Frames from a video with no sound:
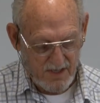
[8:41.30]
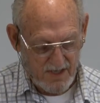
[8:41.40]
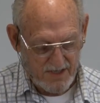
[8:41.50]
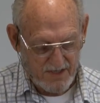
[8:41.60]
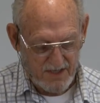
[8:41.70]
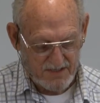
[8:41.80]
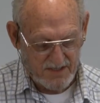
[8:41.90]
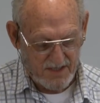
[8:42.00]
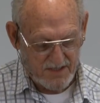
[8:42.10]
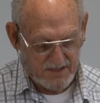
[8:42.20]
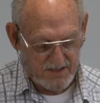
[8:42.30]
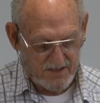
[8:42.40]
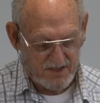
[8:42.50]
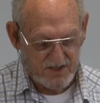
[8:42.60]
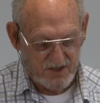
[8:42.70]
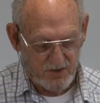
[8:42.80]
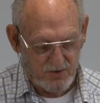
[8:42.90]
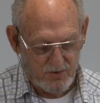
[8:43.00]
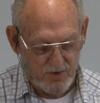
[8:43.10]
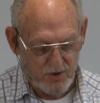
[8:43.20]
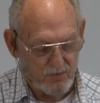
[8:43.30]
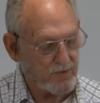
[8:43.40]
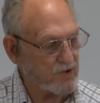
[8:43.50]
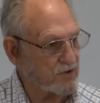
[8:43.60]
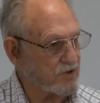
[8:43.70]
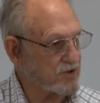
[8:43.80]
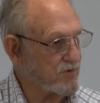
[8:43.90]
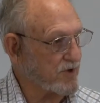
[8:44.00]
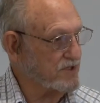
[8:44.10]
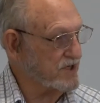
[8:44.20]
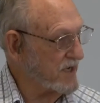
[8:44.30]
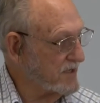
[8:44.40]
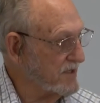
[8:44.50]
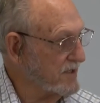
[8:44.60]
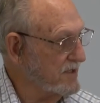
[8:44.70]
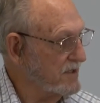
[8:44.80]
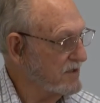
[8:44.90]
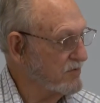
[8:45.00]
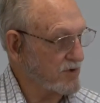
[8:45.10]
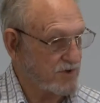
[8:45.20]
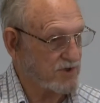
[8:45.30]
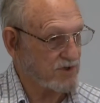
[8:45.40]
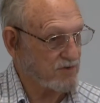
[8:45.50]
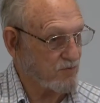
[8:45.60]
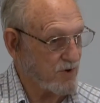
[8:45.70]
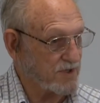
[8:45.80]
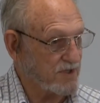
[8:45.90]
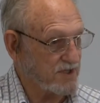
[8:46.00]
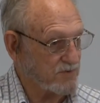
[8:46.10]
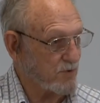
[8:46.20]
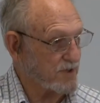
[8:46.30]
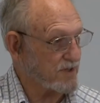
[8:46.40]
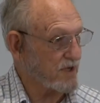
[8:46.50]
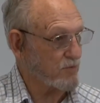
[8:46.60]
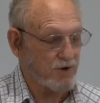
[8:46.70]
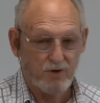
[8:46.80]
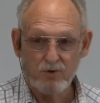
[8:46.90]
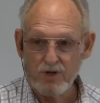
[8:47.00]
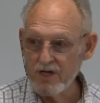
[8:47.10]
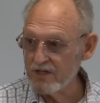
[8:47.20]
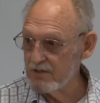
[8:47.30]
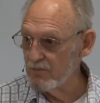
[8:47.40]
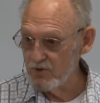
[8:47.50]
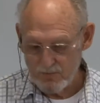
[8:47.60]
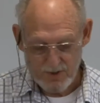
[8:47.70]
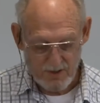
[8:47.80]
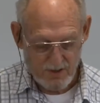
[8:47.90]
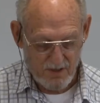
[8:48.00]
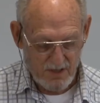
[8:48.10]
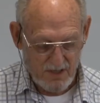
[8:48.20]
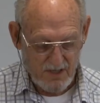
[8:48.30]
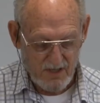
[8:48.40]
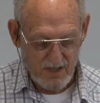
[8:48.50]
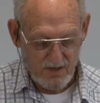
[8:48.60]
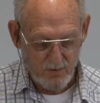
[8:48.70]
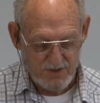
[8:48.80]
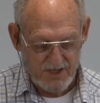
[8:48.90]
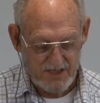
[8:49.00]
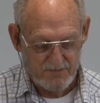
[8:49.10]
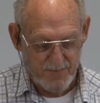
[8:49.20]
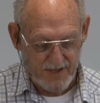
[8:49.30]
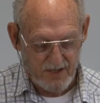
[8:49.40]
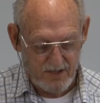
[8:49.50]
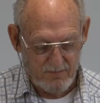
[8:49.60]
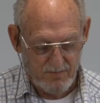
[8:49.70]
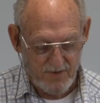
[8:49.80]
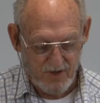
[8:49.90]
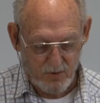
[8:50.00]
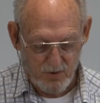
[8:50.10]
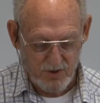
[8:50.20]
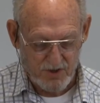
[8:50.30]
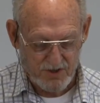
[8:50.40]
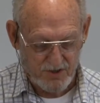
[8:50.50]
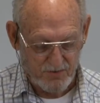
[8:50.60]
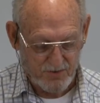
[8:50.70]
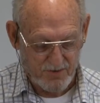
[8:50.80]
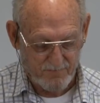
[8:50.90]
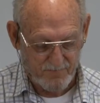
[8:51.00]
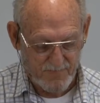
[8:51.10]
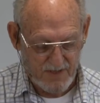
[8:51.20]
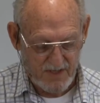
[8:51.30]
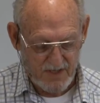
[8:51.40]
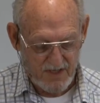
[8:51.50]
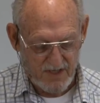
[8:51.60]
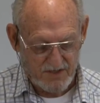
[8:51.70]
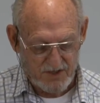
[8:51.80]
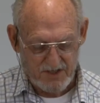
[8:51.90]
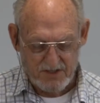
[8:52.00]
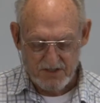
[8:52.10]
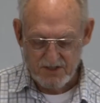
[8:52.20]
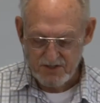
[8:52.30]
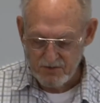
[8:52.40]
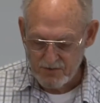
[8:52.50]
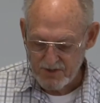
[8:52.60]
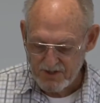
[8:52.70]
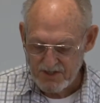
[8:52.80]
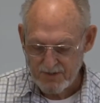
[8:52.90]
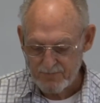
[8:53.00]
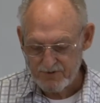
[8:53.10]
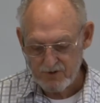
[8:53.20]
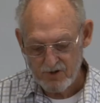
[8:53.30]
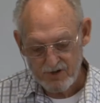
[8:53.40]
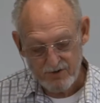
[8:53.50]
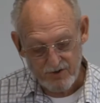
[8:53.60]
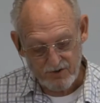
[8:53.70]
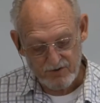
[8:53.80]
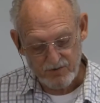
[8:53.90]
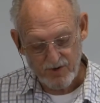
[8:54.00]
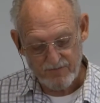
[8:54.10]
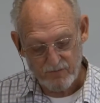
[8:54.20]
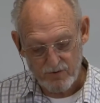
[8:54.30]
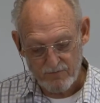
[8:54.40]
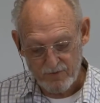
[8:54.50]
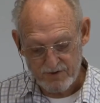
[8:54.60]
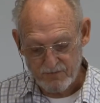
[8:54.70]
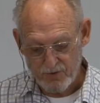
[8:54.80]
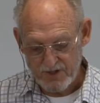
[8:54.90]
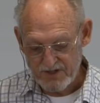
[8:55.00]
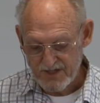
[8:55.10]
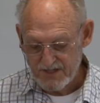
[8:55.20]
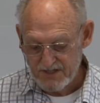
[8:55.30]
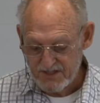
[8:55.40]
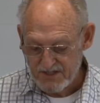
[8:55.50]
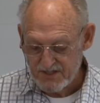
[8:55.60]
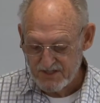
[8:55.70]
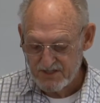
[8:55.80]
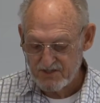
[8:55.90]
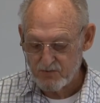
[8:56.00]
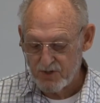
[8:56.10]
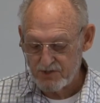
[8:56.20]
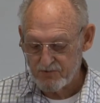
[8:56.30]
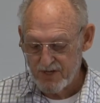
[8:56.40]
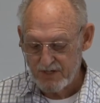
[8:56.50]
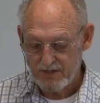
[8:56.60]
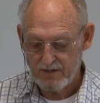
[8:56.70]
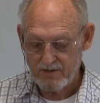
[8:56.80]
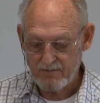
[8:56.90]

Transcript: And he says, the stone you builders rejected, which is what they were doing at the moment, which has become the cornerstone. And Jesus had told the disciples earlier in Luke 24, verse 46, he says, this is what is written.